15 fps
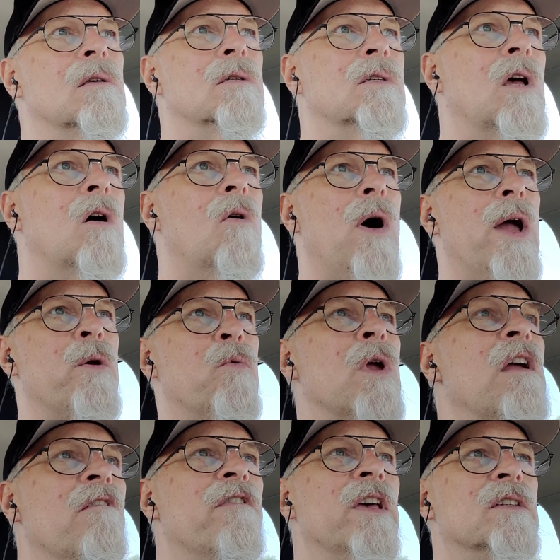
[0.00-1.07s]
So I
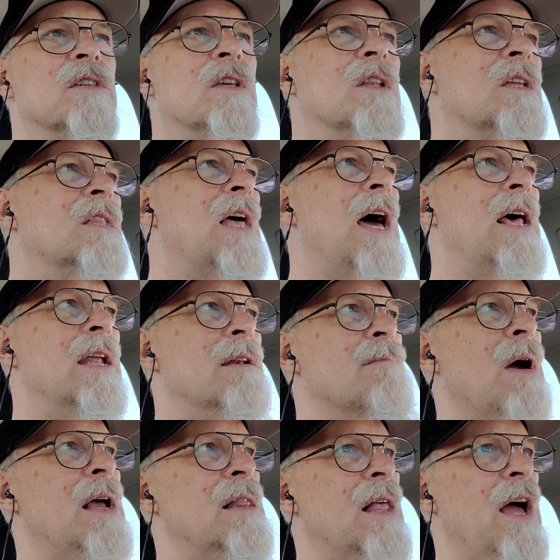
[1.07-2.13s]
revisited that in
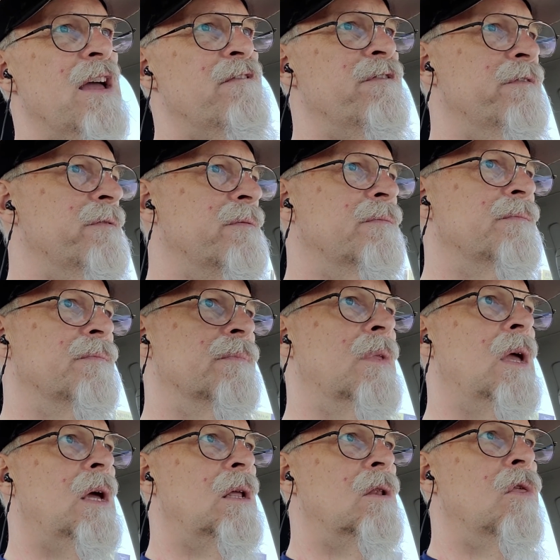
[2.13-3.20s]
my life
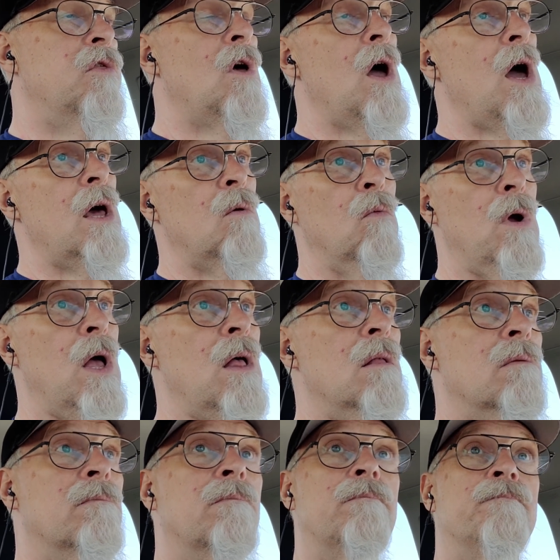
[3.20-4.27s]
and thought, well,
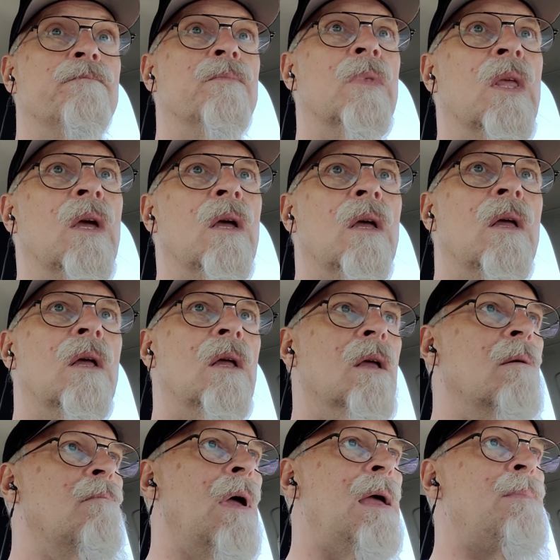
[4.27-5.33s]

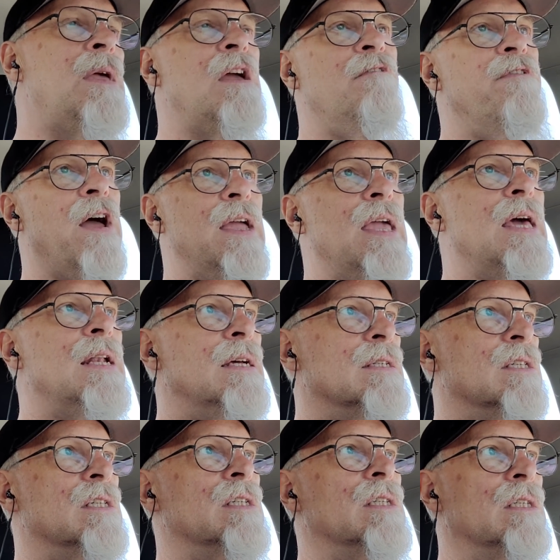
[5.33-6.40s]
maybe if I get a
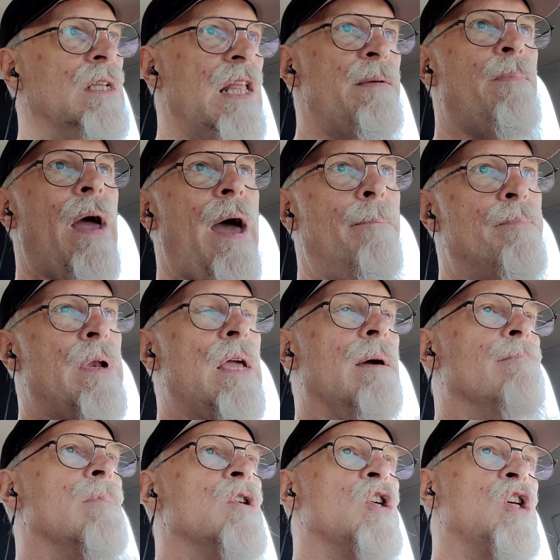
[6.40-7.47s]
sleep
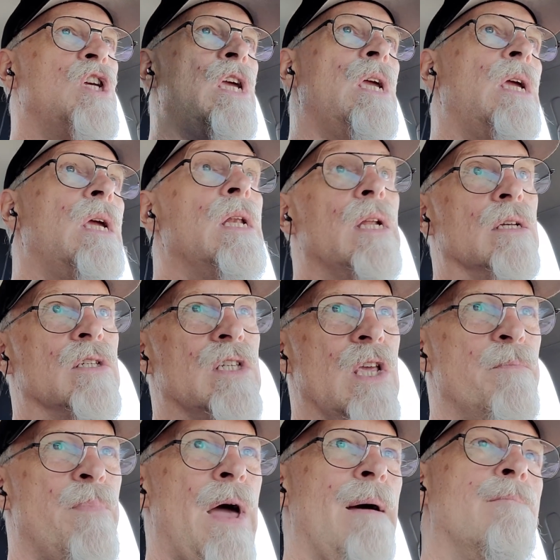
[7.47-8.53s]
apnea machine, a
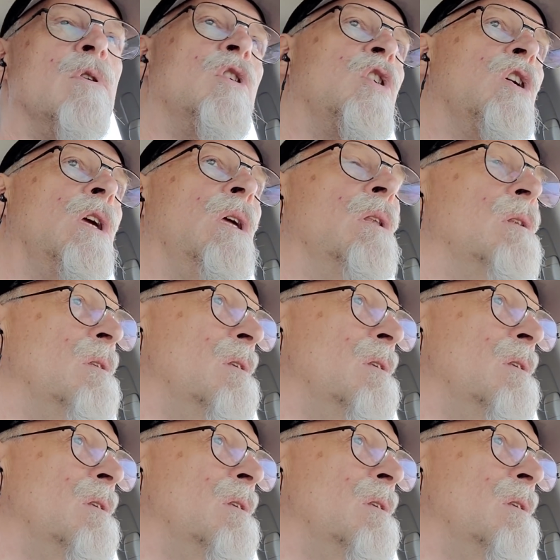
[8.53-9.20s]
CPAP machine,